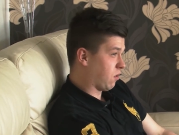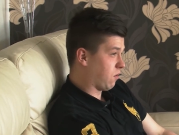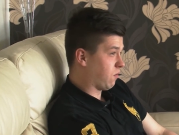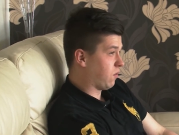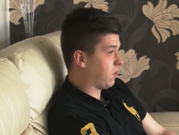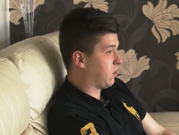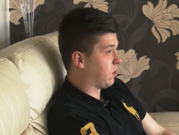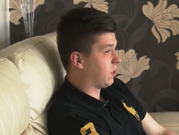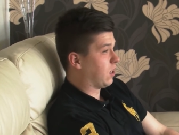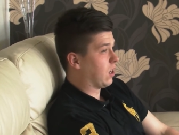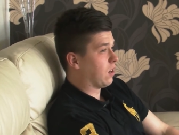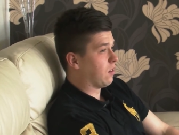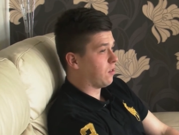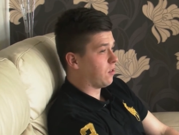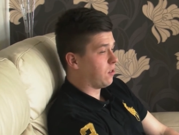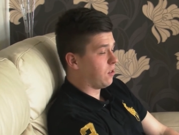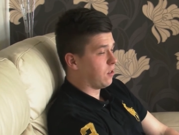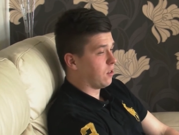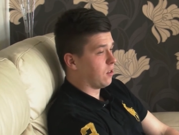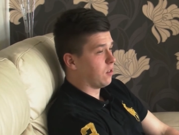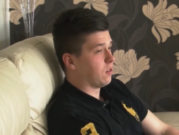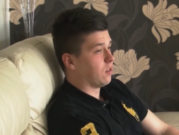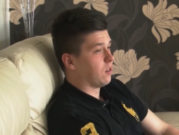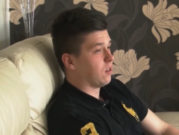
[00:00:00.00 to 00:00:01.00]
do something
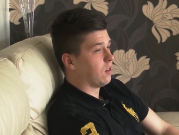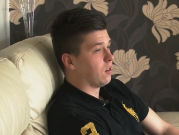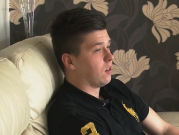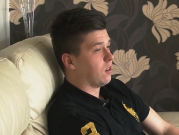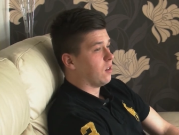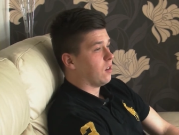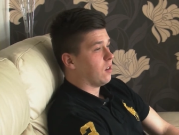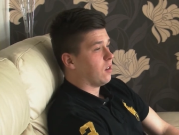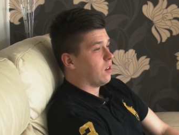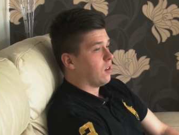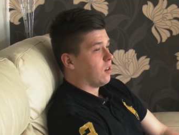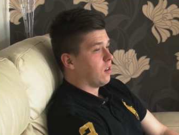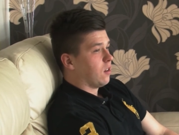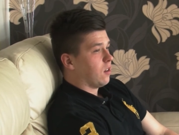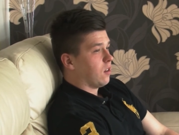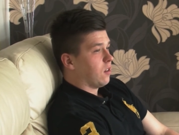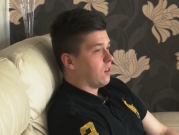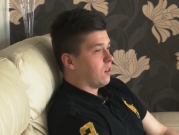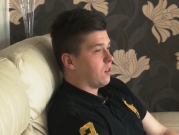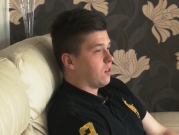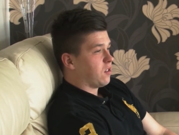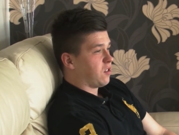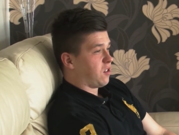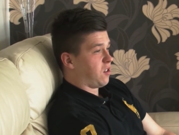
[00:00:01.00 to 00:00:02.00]
together, you know
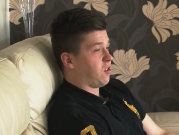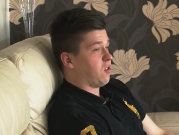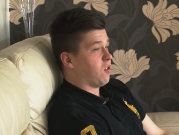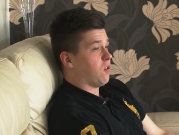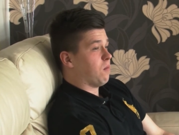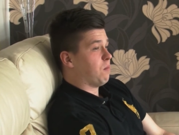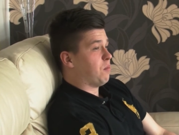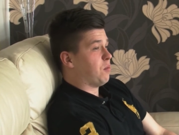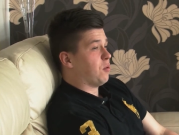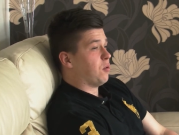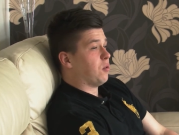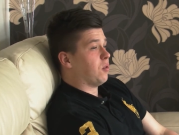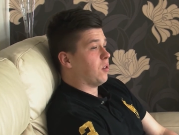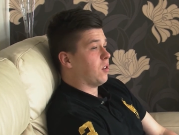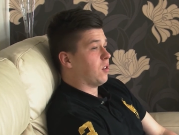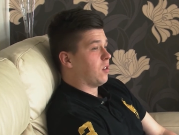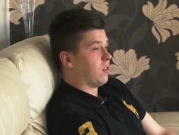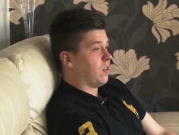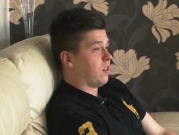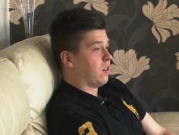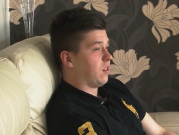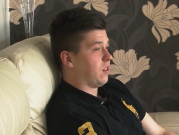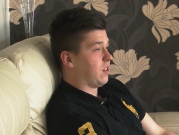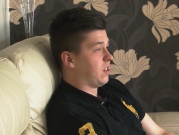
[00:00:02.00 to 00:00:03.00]
so you're not
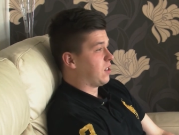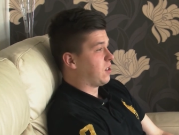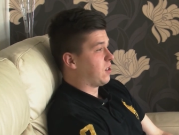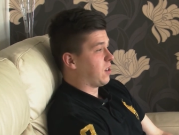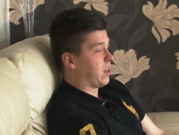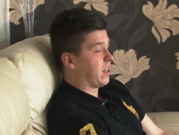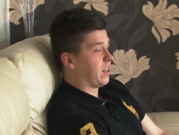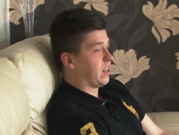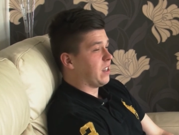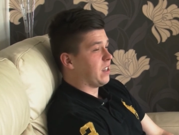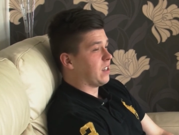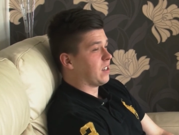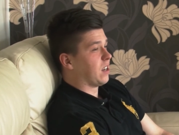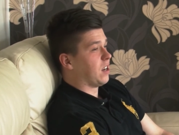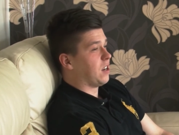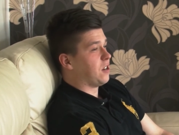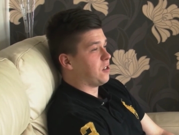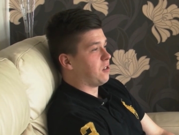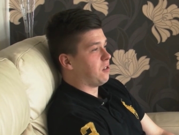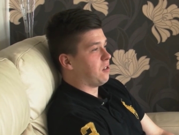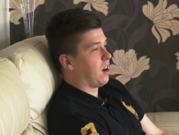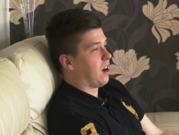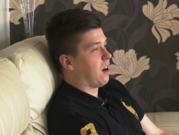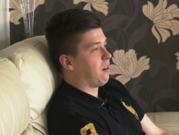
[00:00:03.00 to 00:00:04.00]
bored. This At
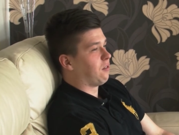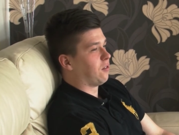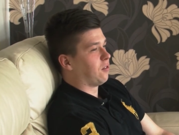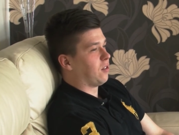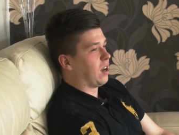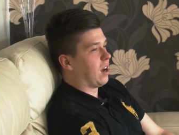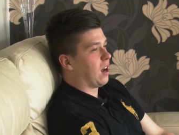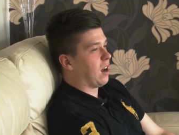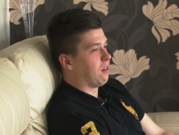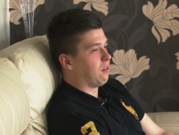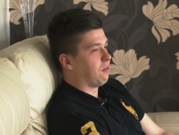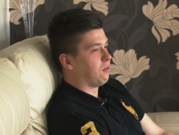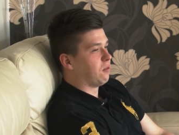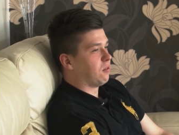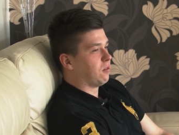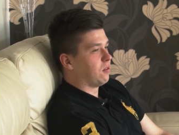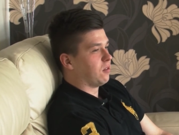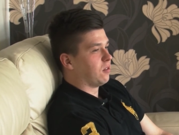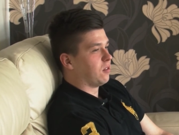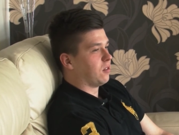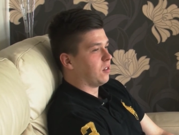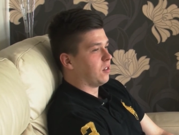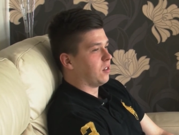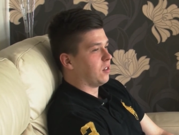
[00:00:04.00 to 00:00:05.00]
this age you have to have
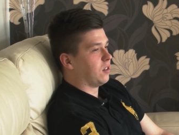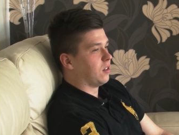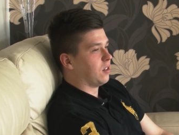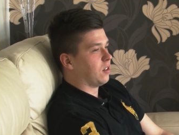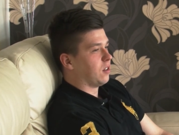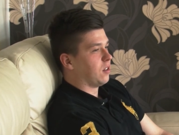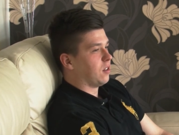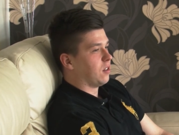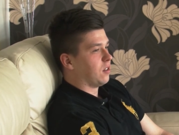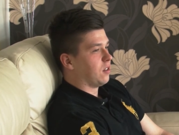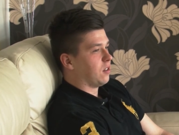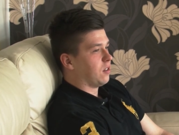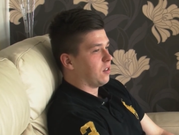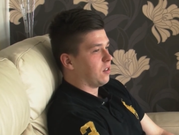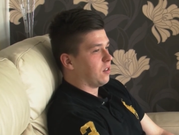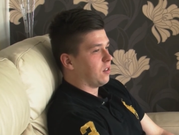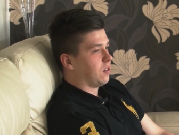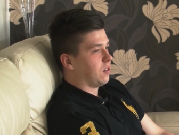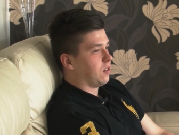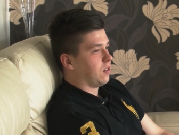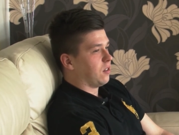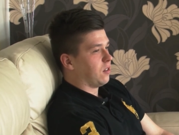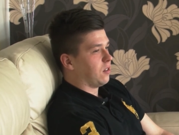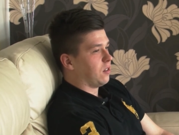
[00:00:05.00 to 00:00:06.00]

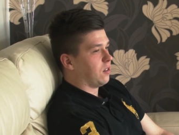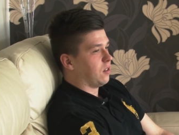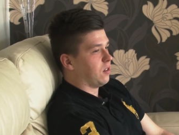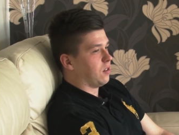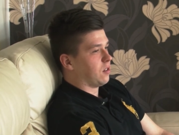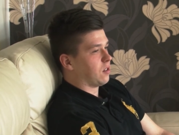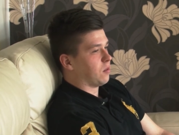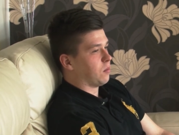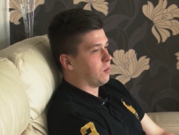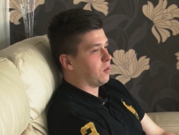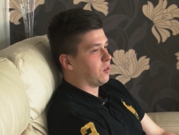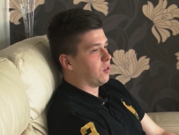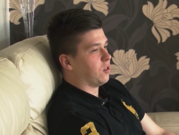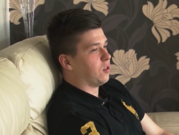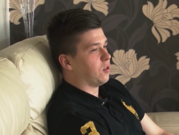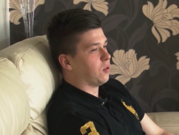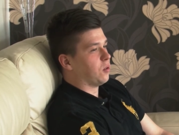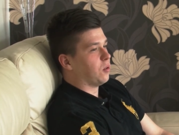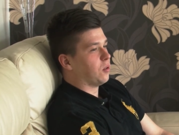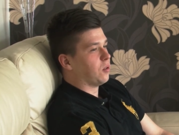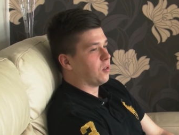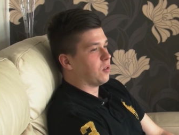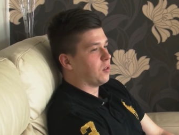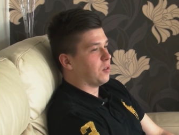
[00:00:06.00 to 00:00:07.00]
you know, someone
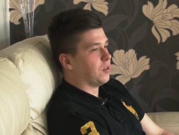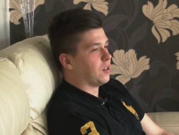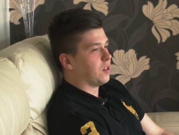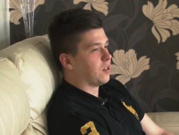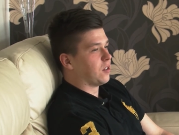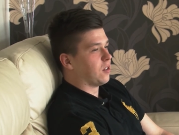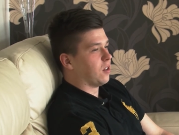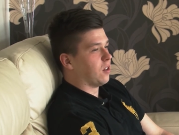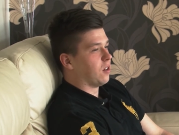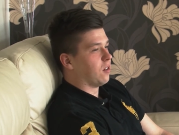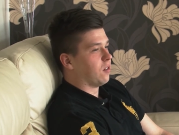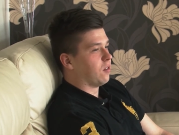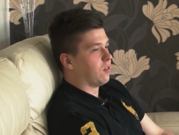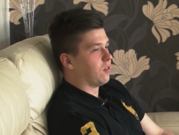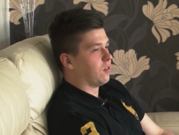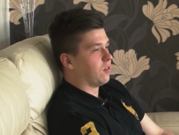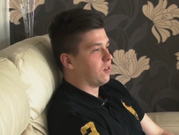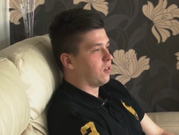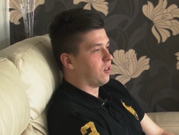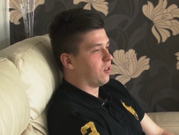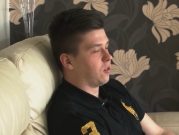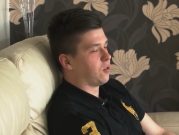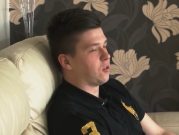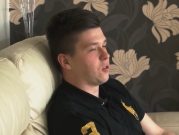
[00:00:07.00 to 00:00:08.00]
to talk to and stuff,
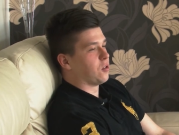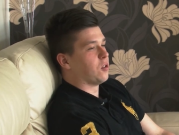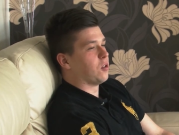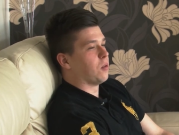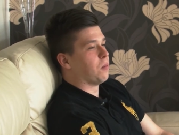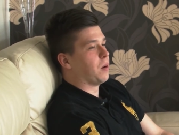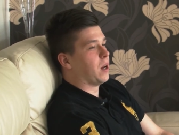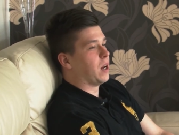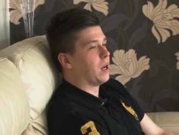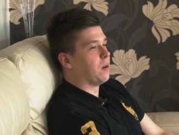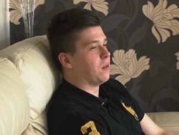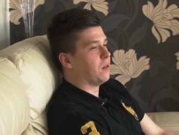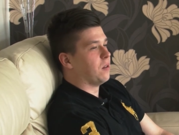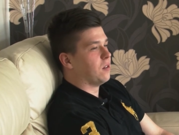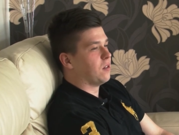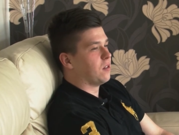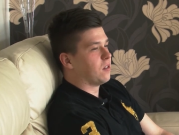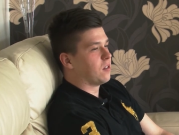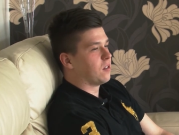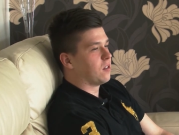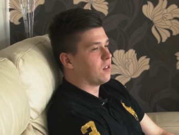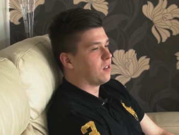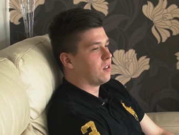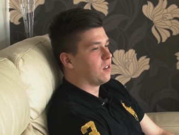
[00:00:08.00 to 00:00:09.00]
not just your
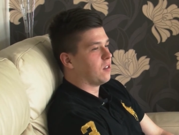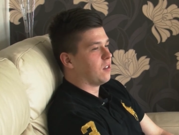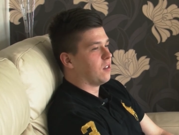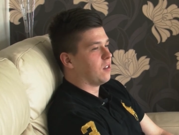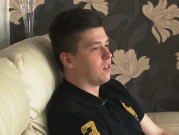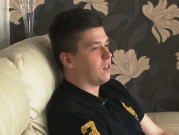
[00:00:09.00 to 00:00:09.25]
parents.